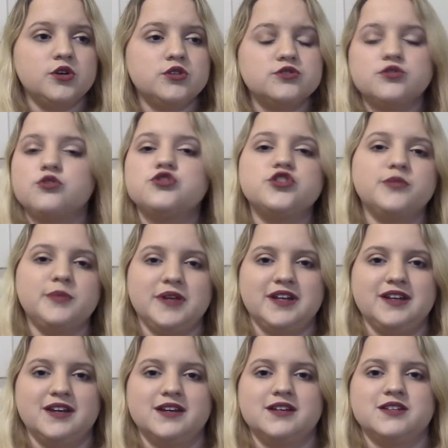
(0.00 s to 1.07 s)
Social
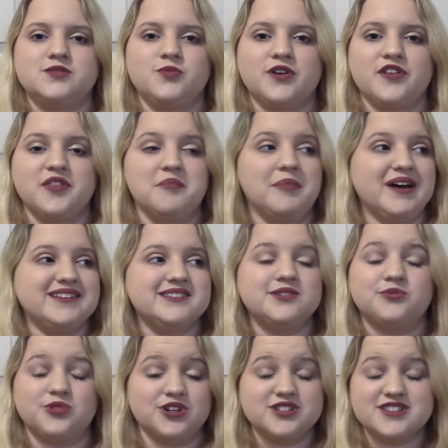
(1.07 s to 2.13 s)
media is one of the best
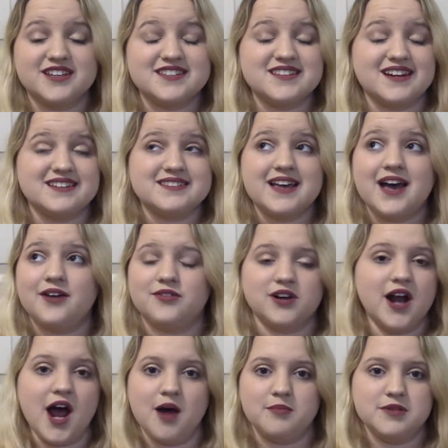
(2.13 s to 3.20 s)
and worst things that has ever
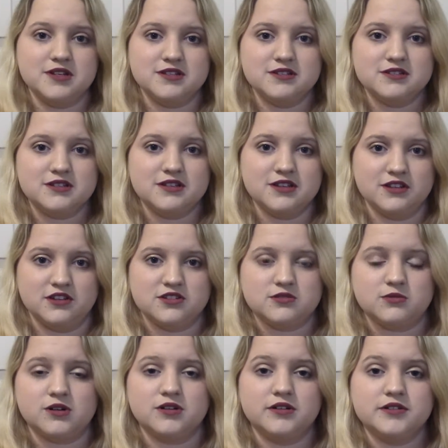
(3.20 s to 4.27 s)
happened in this
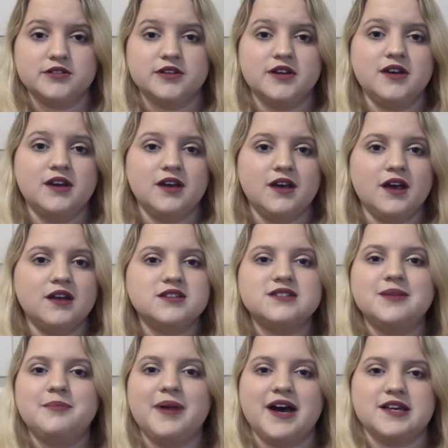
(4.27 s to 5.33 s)
world. It's
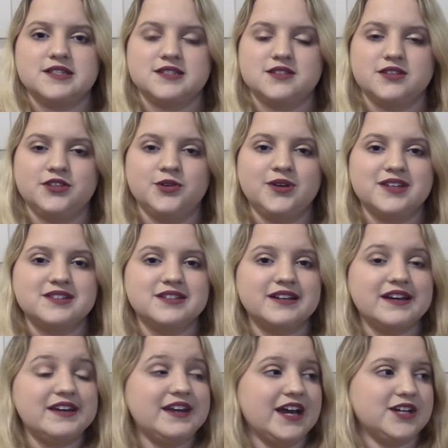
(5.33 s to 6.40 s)
the best. You get to
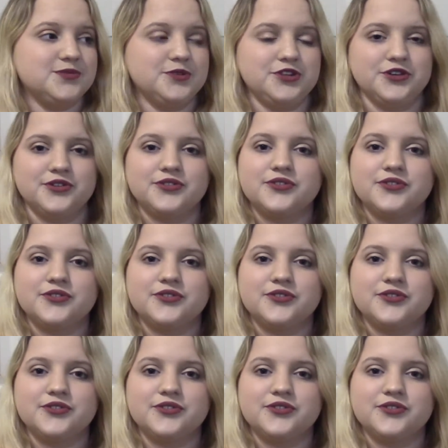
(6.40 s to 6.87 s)
connect with your